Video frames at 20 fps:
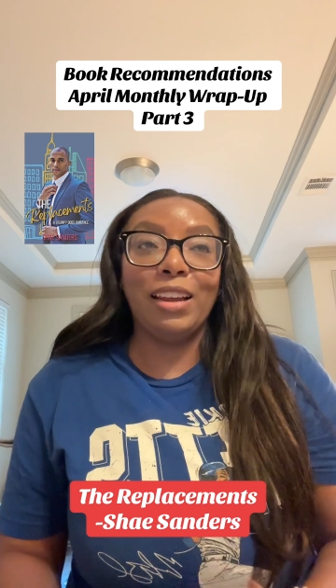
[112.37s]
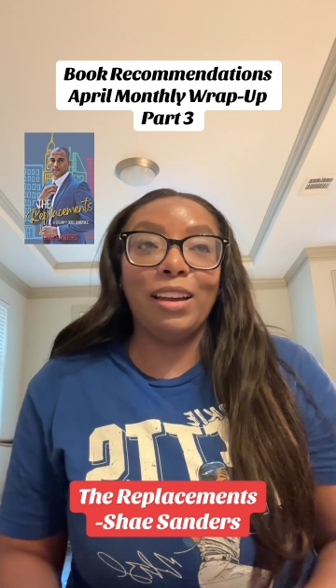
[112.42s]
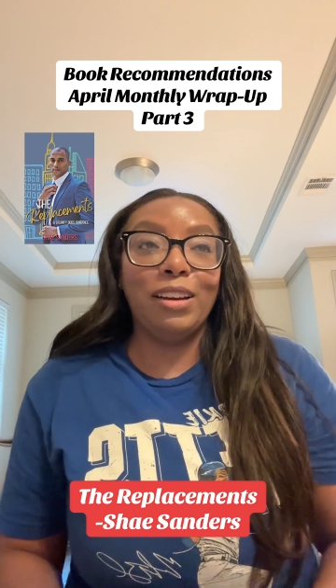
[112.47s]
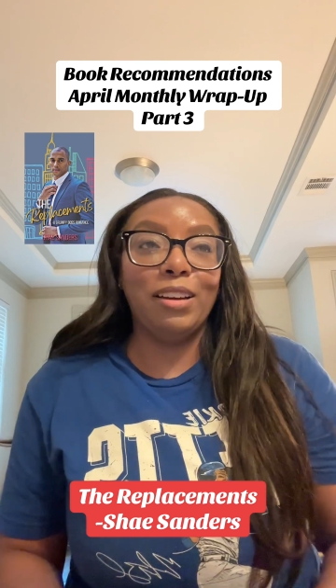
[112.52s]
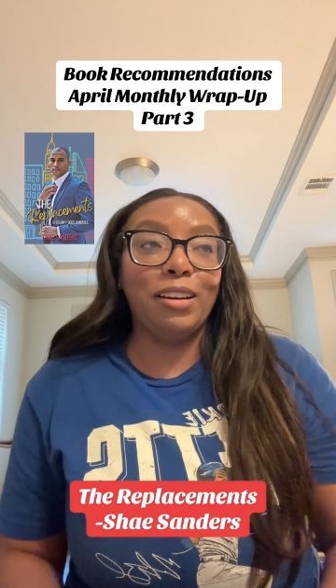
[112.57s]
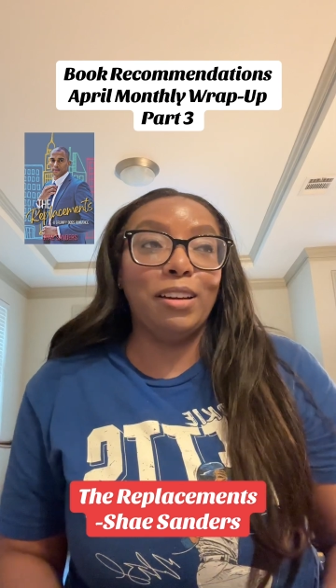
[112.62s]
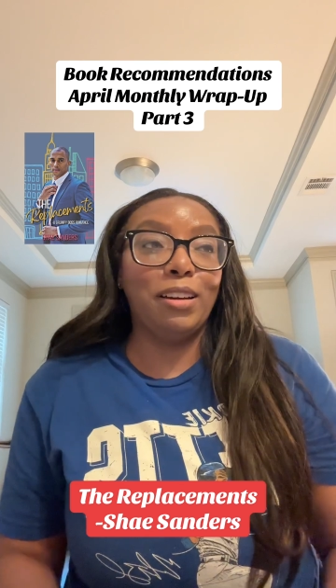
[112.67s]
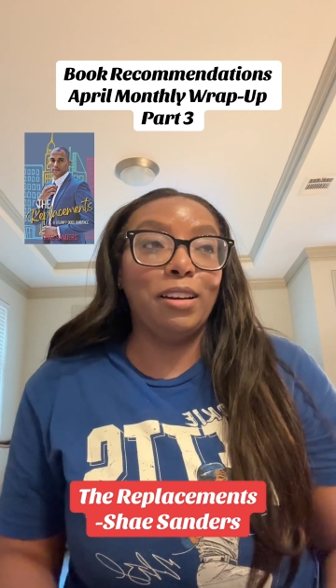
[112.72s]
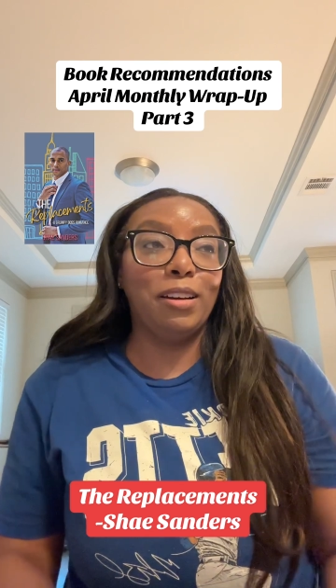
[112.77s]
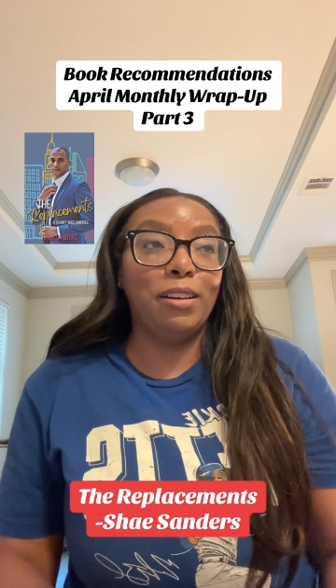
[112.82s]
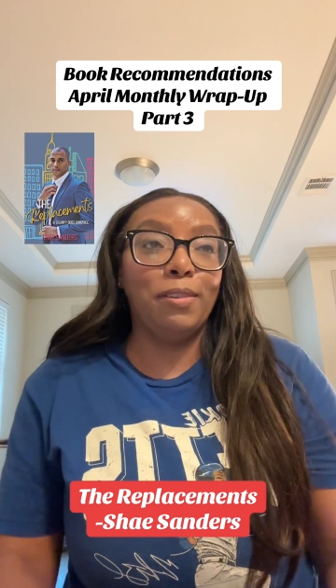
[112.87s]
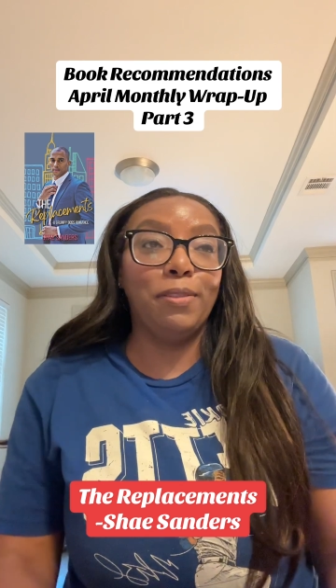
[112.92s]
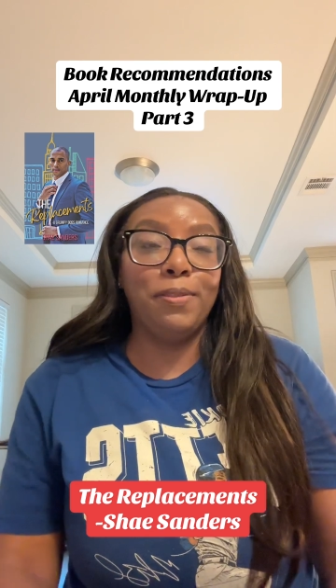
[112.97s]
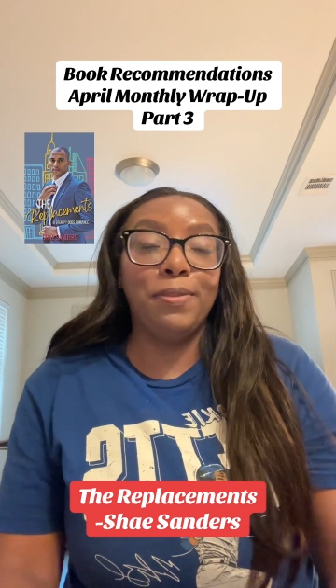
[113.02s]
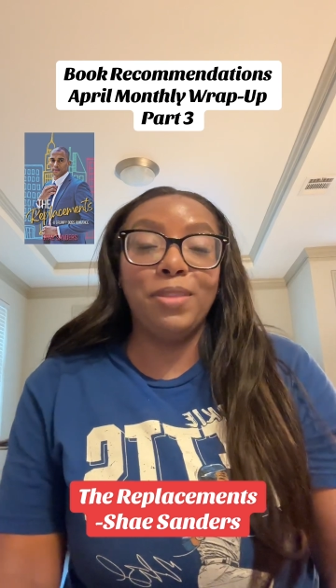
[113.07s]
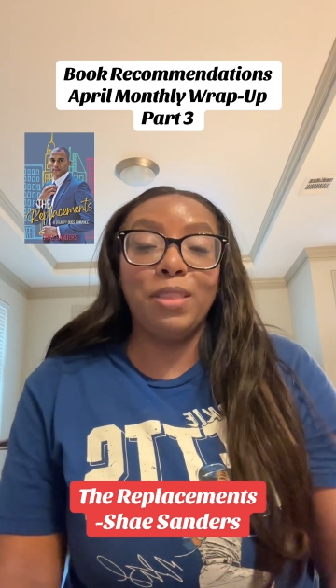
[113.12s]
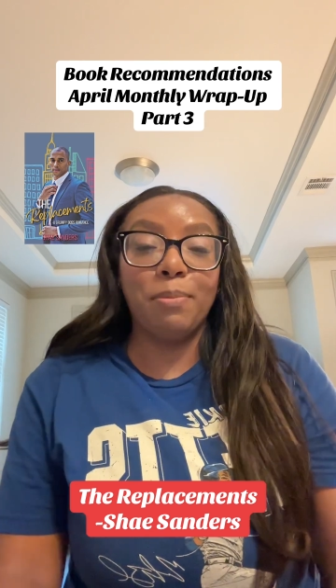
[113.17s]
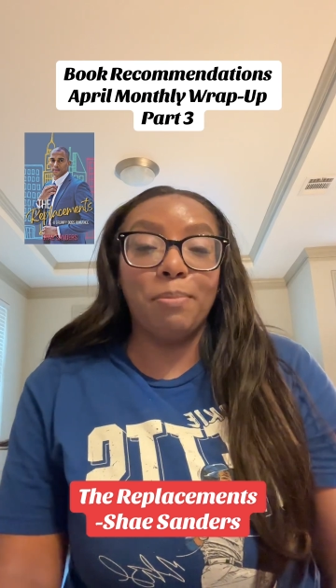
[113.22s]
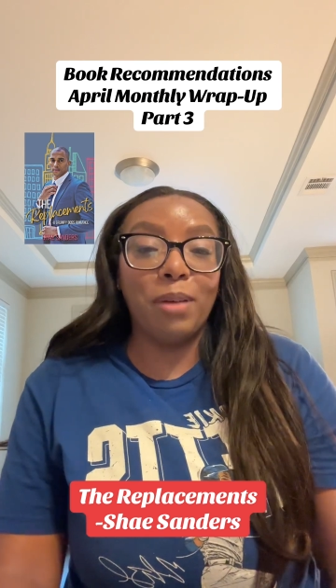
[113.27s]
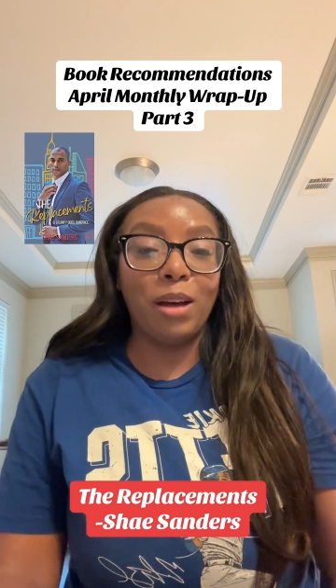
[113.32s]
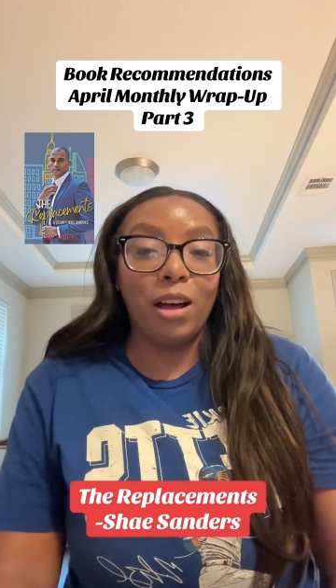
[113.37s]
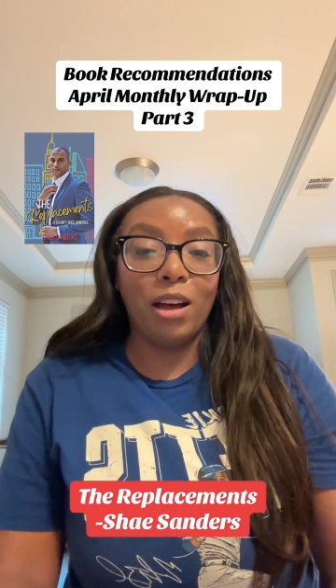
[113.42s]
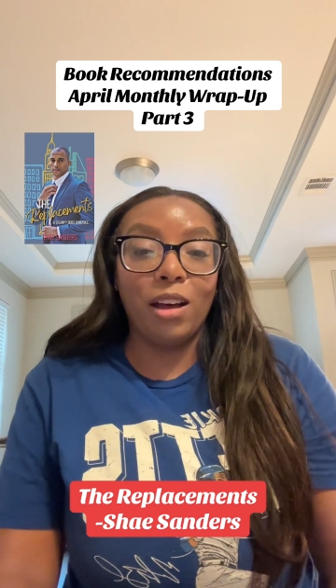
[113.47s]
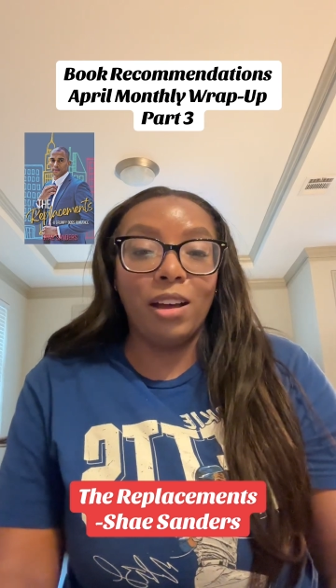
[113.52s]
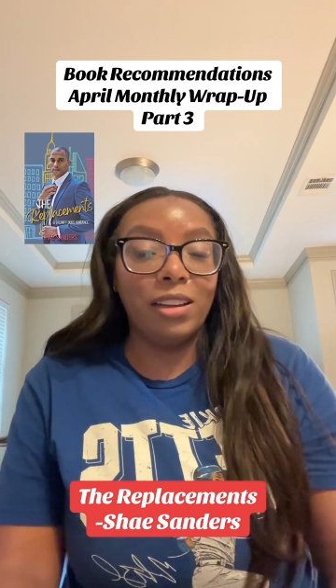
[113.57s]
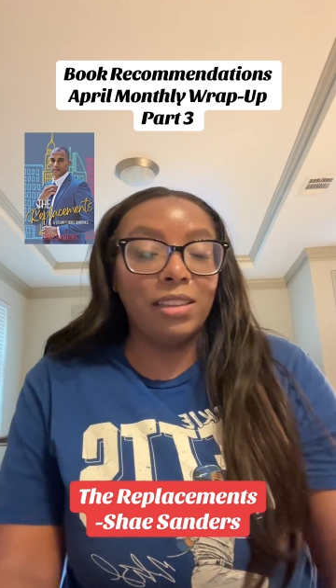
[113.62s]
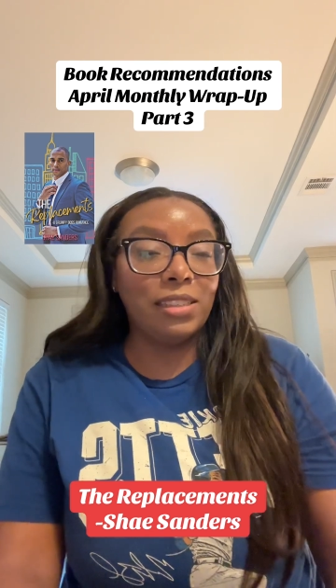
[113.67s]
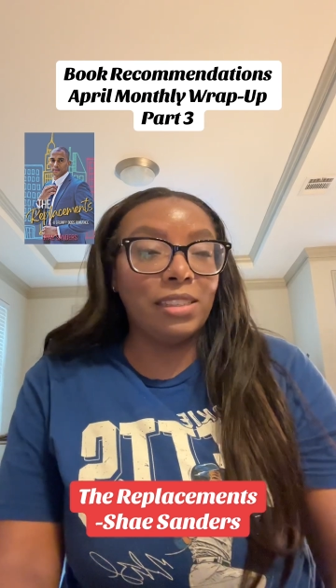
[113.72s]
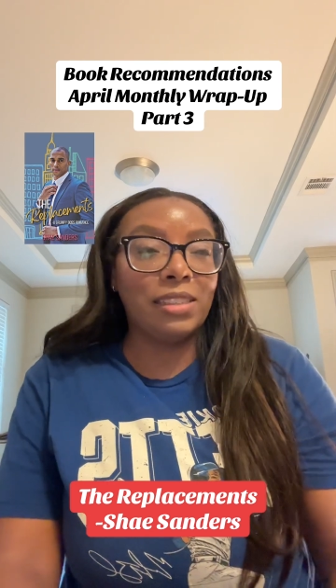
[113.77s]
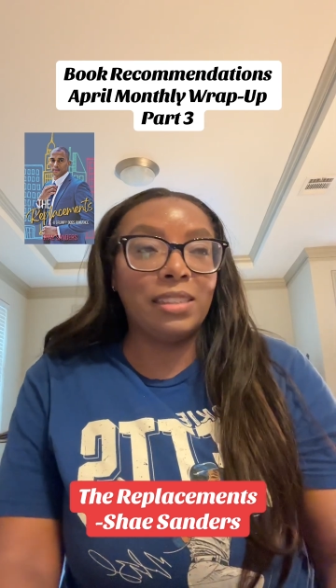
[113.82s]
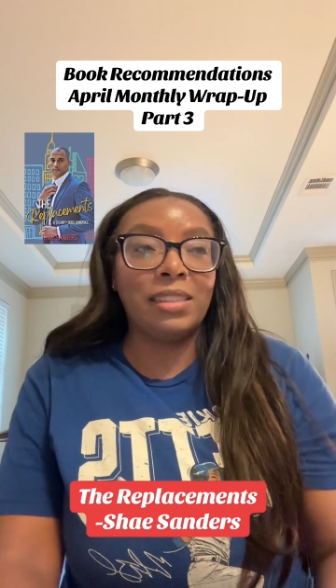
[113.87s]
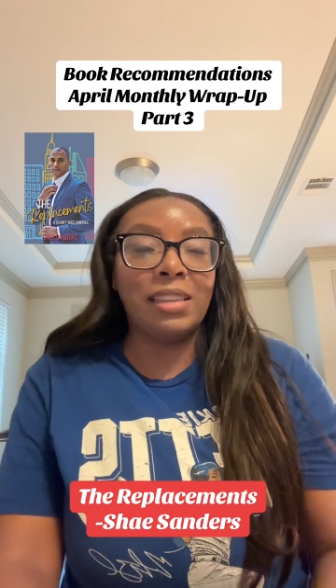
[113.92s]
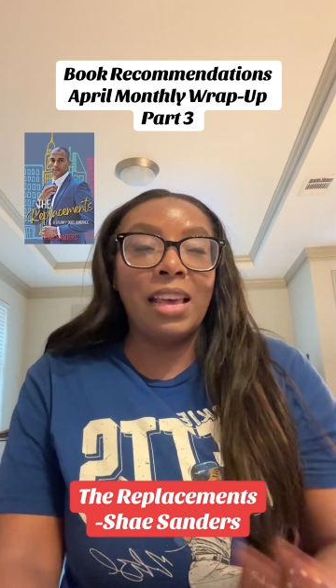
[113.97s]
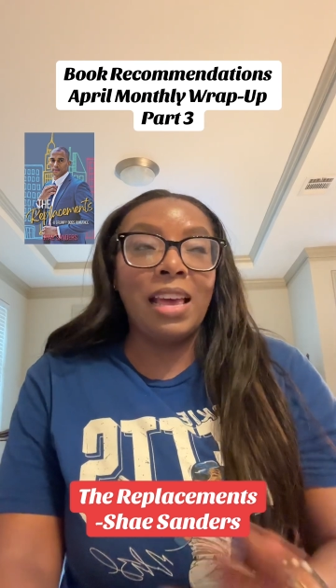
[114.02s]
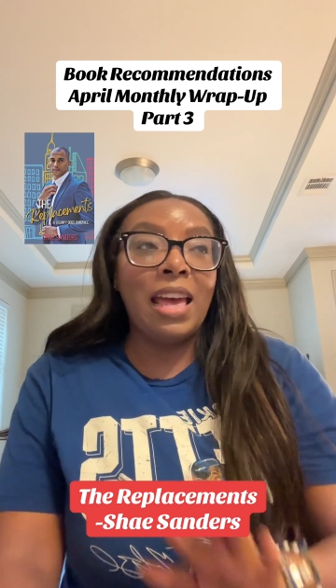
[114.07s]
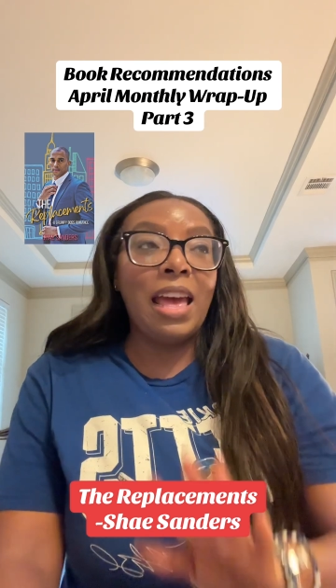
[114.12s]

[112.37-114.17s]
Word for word: of The Boss